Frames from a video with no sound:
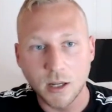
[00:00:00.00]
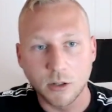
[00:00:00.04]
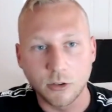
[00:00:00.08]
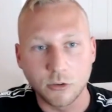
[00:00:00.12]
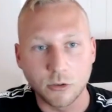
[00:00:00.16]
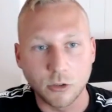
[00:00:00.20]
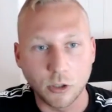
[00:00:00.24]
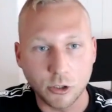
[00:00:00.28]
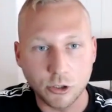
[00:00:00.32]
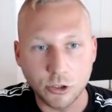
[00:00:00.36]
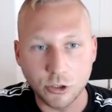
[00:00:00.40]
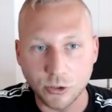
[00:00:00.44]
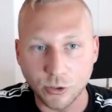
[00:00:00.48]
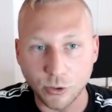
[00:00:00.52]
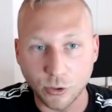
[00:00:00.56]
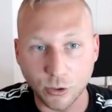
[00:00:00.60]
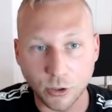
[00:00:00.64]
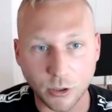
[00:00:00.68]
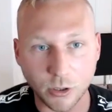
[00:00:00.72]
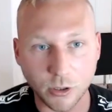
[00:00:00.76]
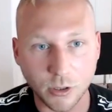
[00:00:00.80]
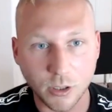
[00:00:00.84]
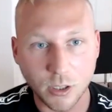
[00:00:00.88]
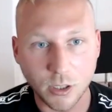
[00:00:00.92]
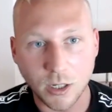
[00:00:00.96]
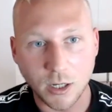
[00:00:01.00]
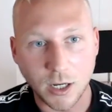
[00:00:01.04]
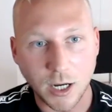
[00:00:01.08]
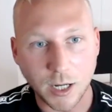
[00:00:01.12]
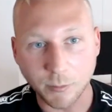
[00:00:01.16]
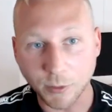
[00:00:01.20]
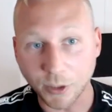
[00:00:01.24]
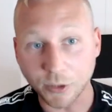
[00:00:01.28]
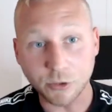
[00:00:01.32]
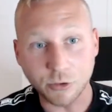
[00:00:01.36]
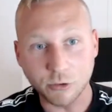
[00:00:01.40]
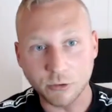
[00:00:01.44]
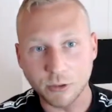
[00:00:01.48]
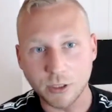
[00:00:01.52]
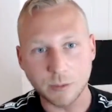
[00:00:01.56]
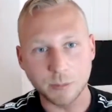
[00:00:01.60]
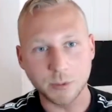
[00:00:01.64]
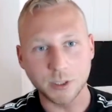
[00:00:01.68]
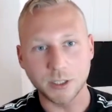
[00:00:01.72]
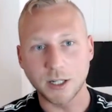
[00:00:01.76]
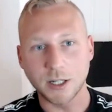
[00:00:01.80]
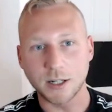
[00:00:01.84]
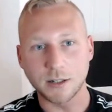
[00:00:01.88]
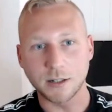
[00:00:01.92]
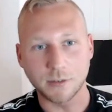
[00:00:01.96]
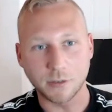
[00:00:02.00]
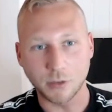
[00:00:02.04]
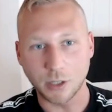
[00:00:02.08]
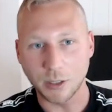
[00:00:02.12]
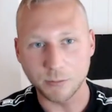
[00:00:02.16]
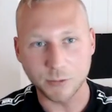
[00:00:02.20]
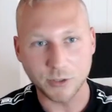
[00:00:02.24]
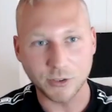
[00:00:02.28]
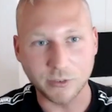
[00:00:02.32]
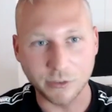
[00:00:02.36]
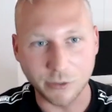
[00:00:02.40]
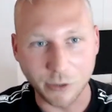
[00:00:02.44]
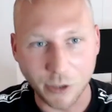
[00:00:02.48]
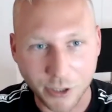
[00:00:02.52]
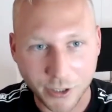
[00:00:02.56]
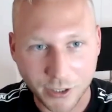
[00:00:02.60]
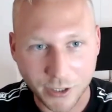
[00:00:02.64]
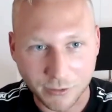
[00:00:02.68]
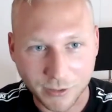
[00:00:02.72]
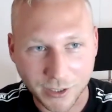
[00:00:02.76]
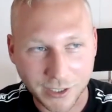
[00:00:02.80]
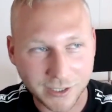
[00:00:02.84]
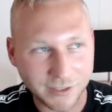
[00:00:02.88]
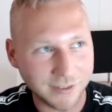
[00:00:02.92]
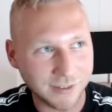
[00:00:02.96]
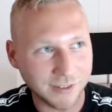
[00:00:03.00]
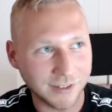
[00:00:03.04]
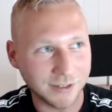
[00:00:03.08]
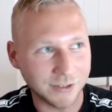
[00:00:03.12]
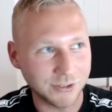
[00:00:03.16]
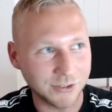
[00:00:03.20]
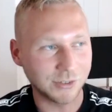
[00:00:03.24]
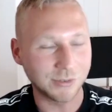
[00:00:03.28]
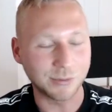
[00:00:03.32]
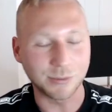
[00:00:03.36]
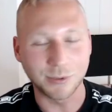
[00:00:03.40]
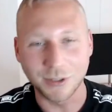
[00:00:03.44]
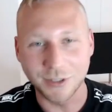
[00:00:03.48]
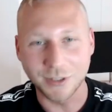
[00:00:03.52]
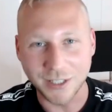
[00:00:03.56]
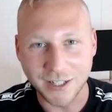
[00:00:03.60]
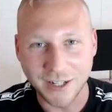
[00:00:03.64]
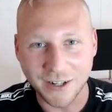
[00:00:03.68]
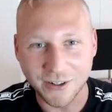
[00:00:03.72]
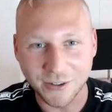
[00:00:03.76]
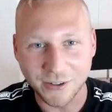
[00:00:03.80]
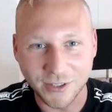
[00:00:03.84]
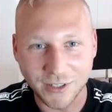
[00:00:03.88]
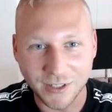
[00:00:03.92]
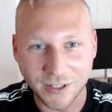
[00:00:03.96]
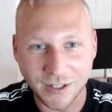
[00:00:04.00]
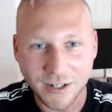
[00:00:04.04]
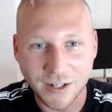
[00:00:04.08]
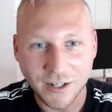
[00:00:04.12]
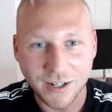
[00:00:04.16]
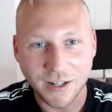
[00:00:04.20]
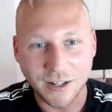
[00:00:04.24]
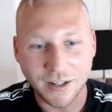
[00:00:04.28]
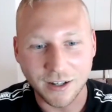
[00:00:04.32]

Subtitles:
Not sure, I'm not too deep in that, so I'm just learning, right? Just throwing that out there.